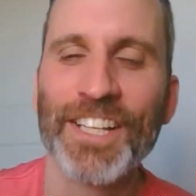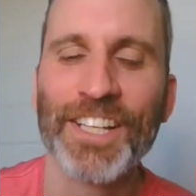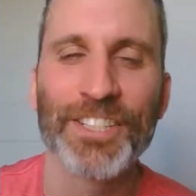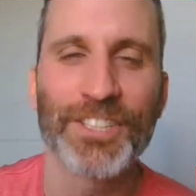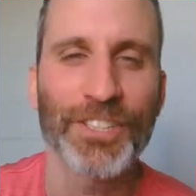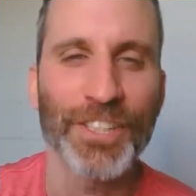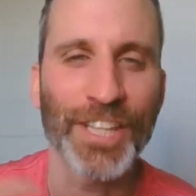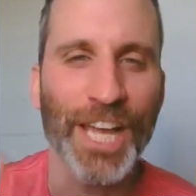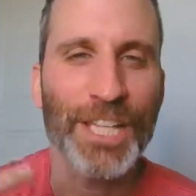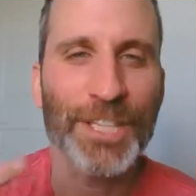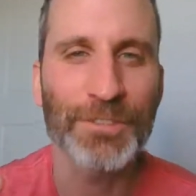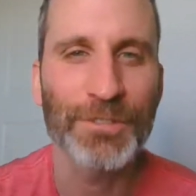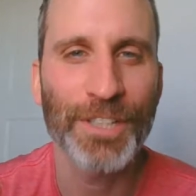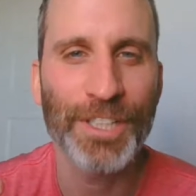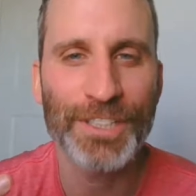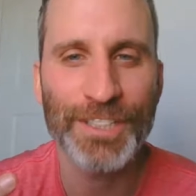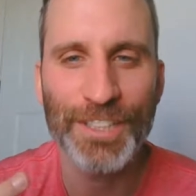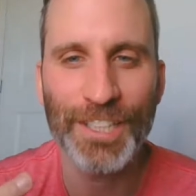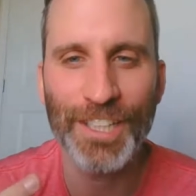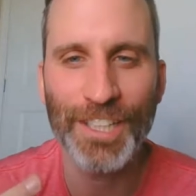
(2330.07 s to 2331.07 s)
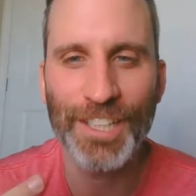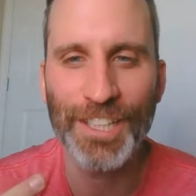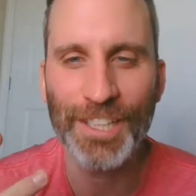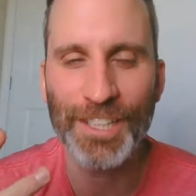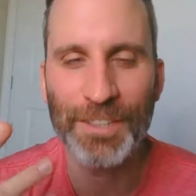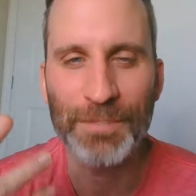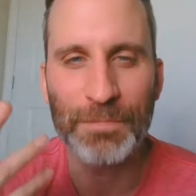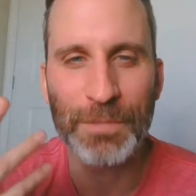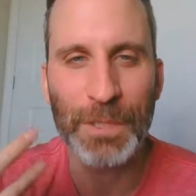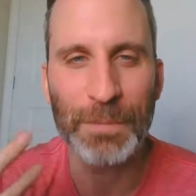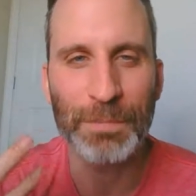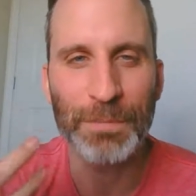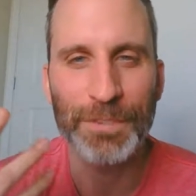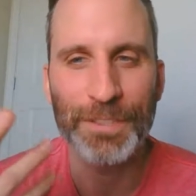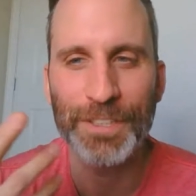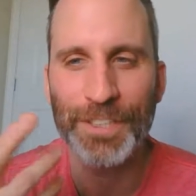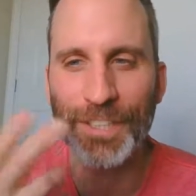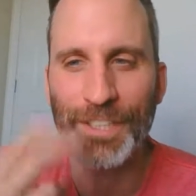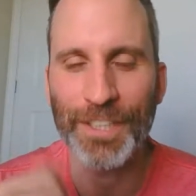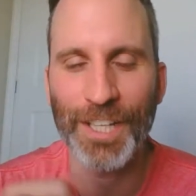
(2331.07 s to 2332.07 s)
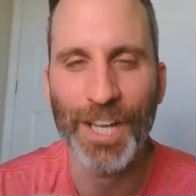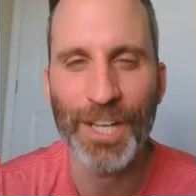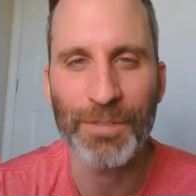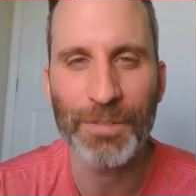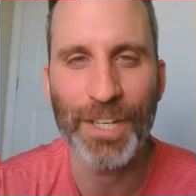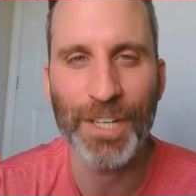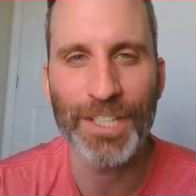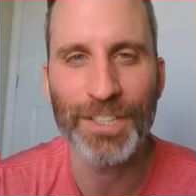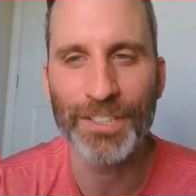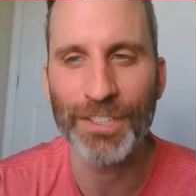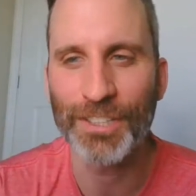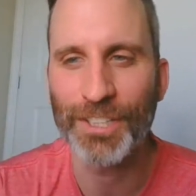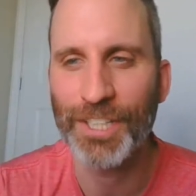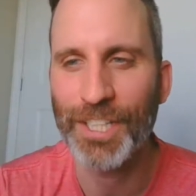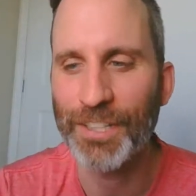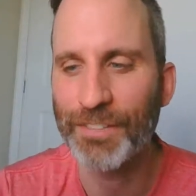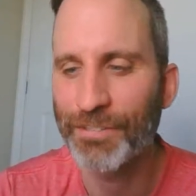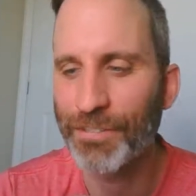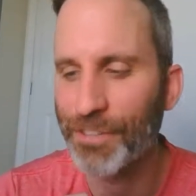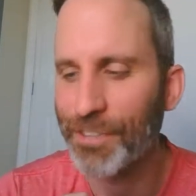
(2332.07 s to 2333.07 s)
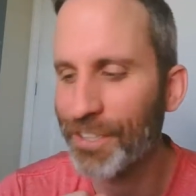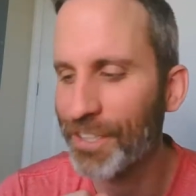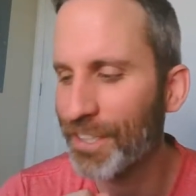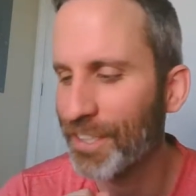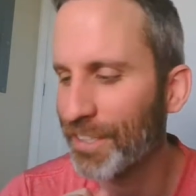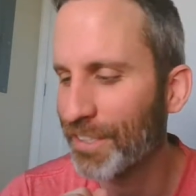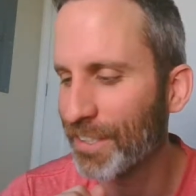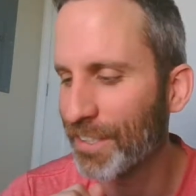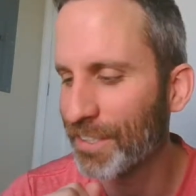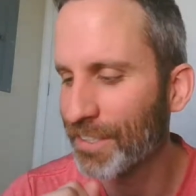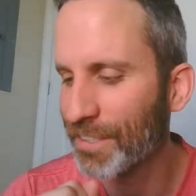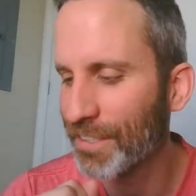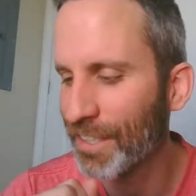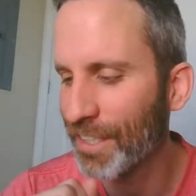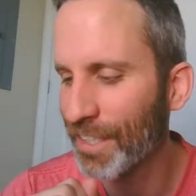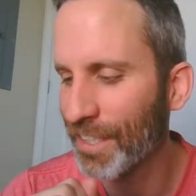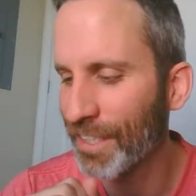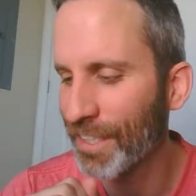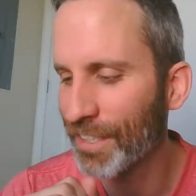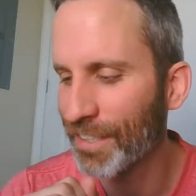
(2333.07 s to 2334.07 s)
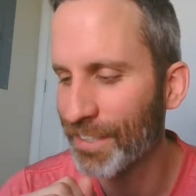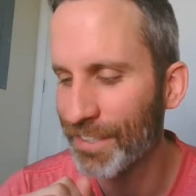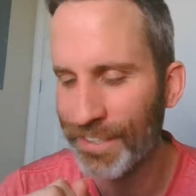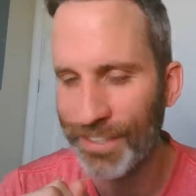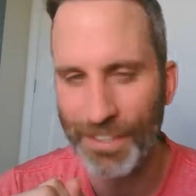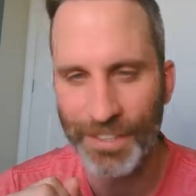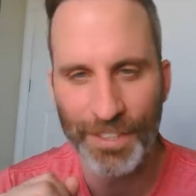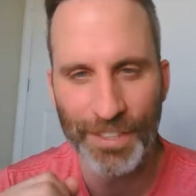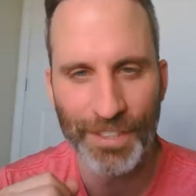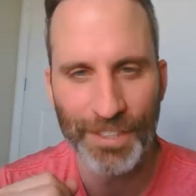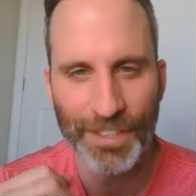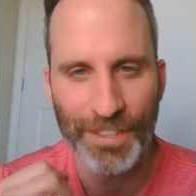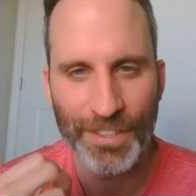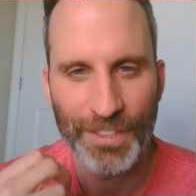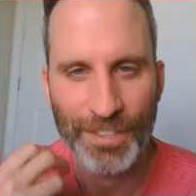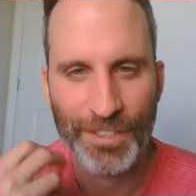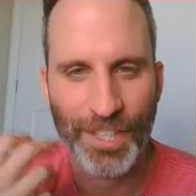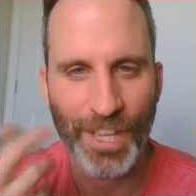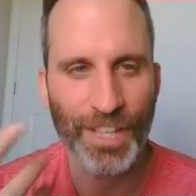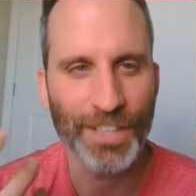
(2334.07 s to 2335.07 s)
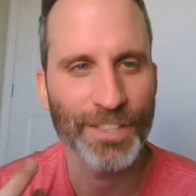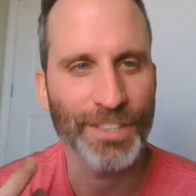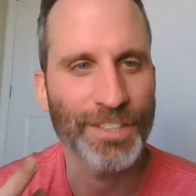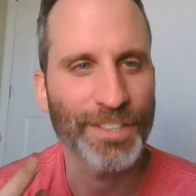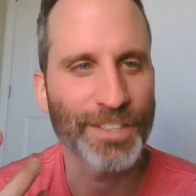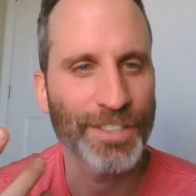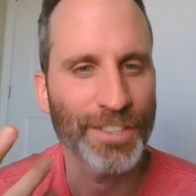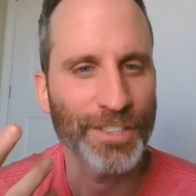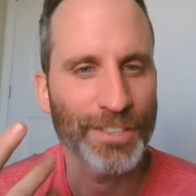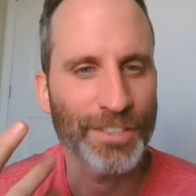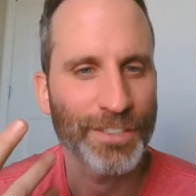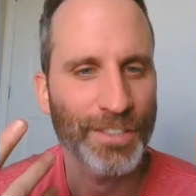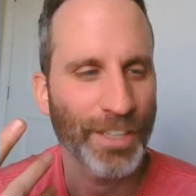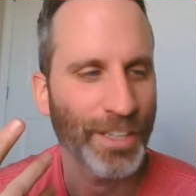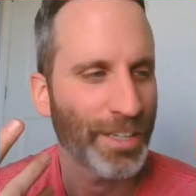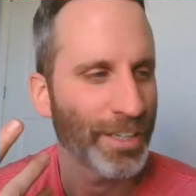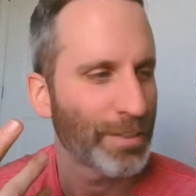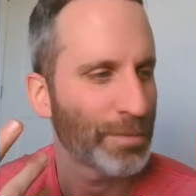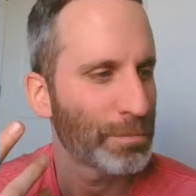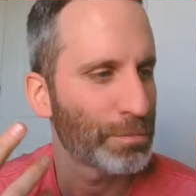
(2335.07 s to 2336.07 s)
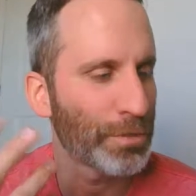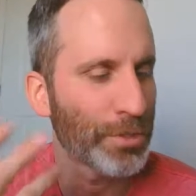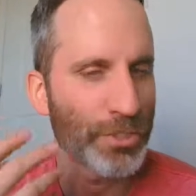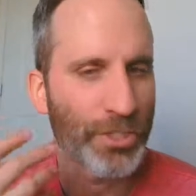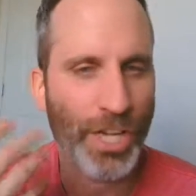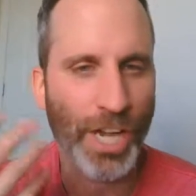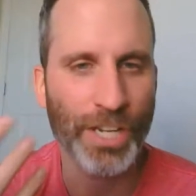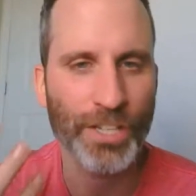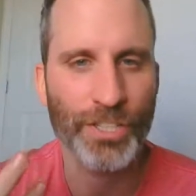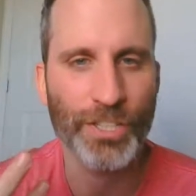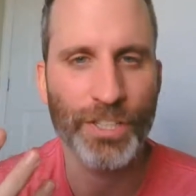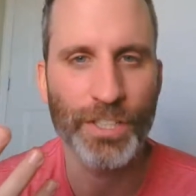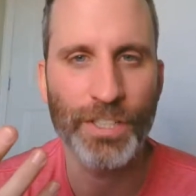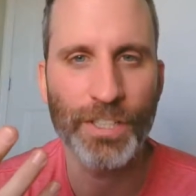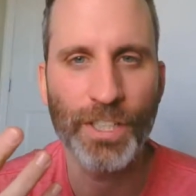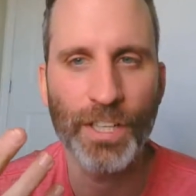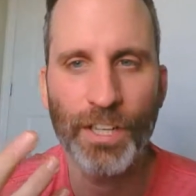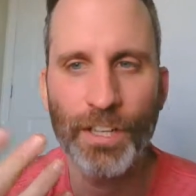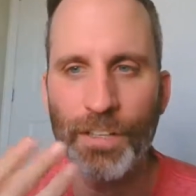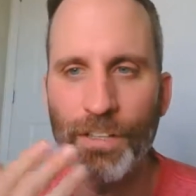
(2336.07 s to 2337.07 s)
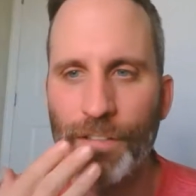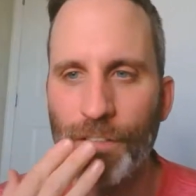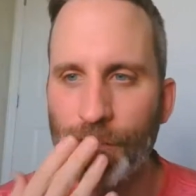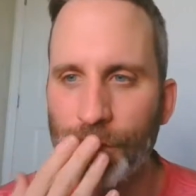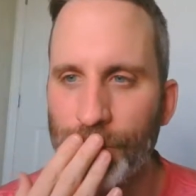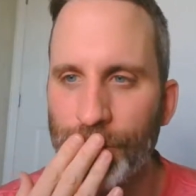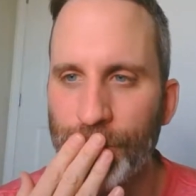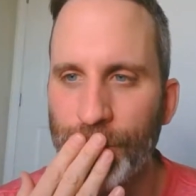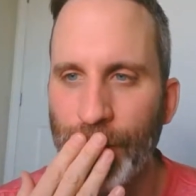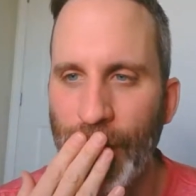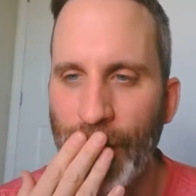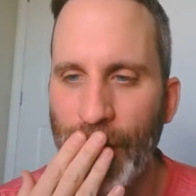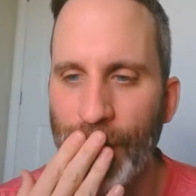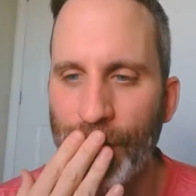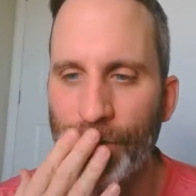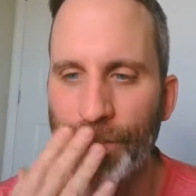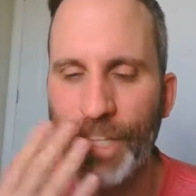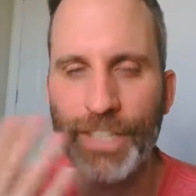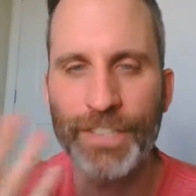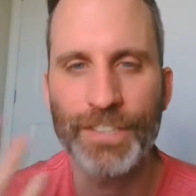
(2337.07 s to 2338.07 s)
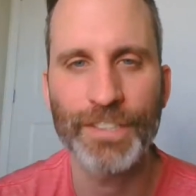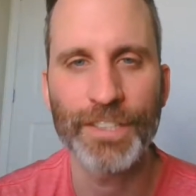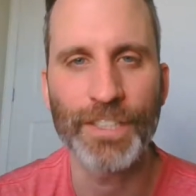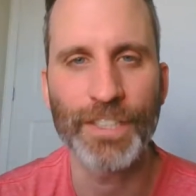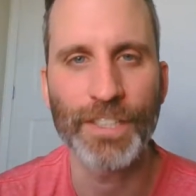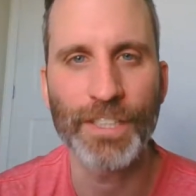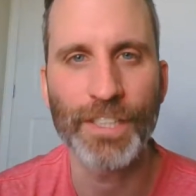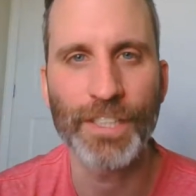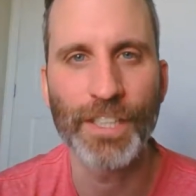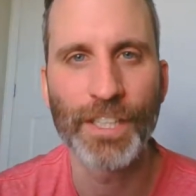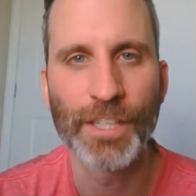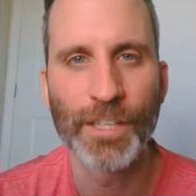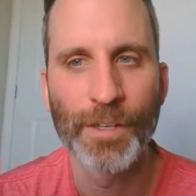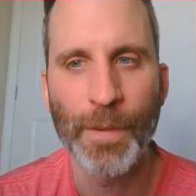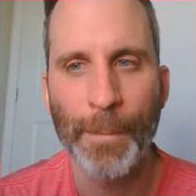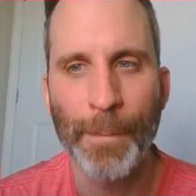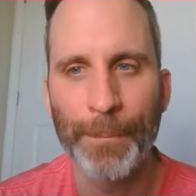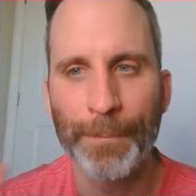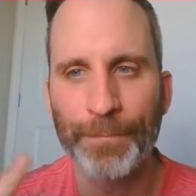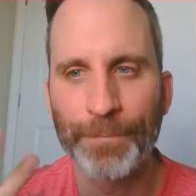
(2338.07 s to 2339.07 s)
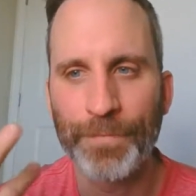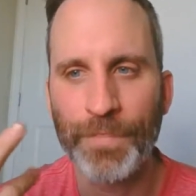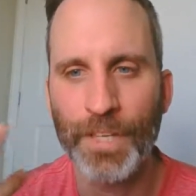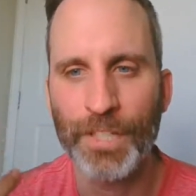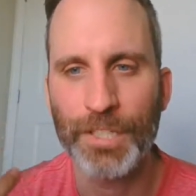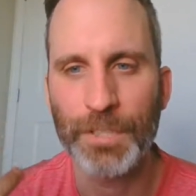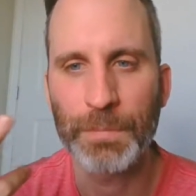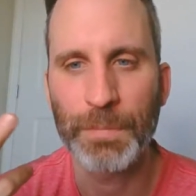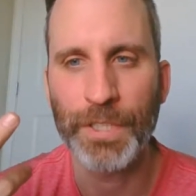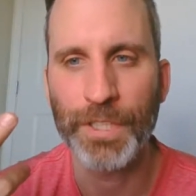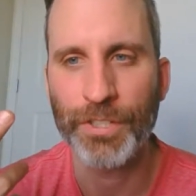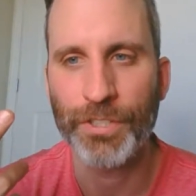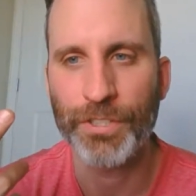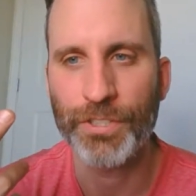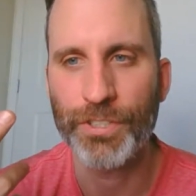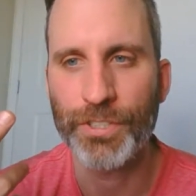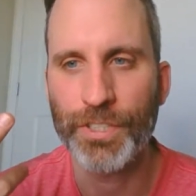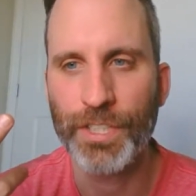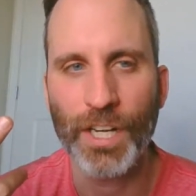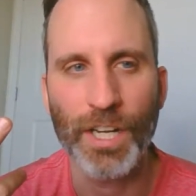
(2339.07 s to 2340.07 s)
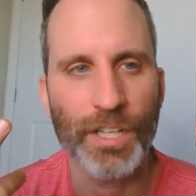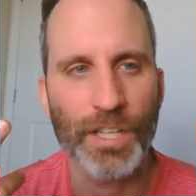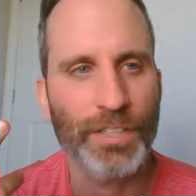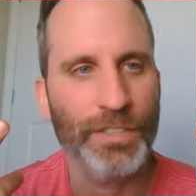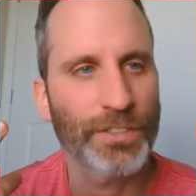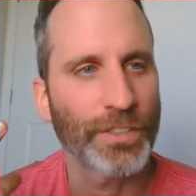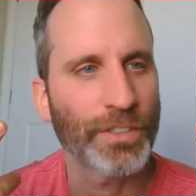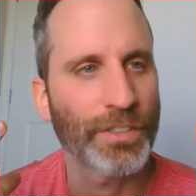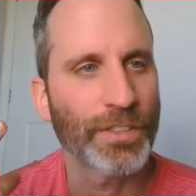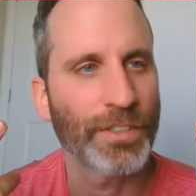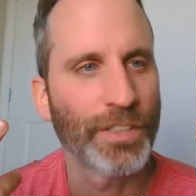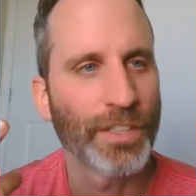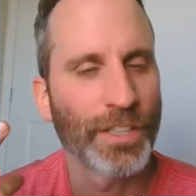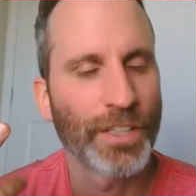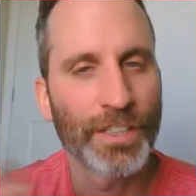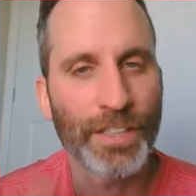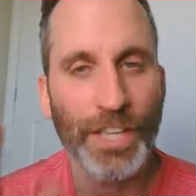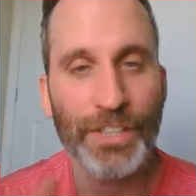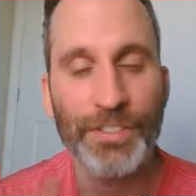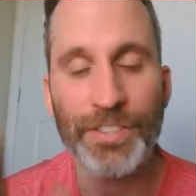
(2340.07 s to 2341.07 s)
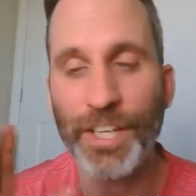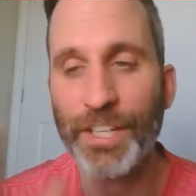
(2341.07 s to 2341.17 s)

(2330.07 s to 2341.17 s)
So that's what people in a lot of ways are looking for, is this sense, this projection of how they see a speaker should talk. So that was